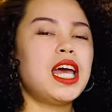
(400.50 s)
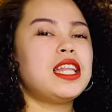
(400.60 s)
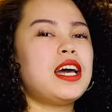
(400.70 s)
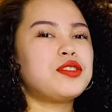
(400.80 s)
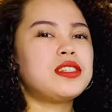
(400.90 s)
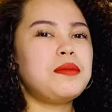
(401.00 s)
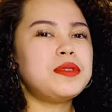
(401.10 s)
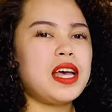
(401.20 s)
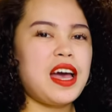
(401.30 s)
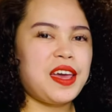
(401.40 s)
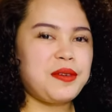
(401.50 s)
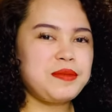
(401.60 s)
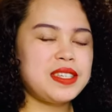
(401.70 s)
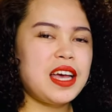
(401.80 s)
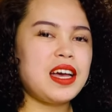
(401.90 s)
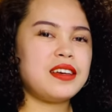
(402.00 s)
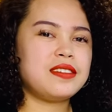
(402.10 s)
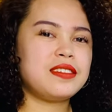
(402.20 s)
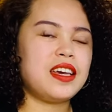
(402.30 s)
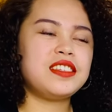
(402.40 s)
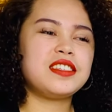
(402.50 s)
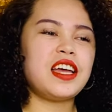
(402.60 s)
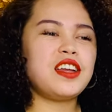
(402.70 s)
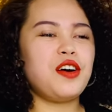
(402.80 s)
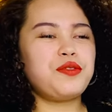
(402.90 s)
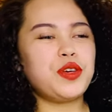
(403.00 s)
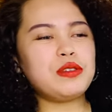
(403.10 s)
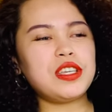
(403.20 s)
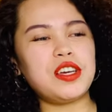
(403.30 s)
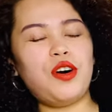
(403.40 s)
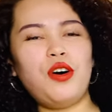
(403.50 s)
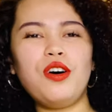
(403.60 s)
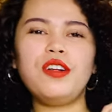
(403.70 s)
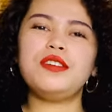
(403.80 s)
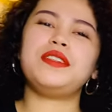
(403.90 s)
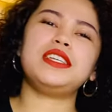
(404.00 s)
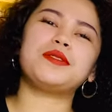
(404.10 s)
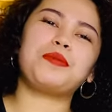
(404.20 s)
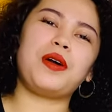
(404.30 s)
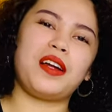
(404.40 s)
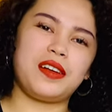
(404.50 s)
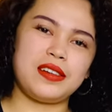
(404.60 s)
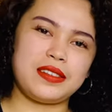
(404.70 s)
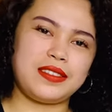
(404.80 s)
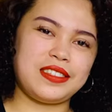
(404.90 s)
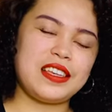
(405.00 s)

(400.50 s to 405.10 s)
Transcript: Now sometimes, instead of using all of these products,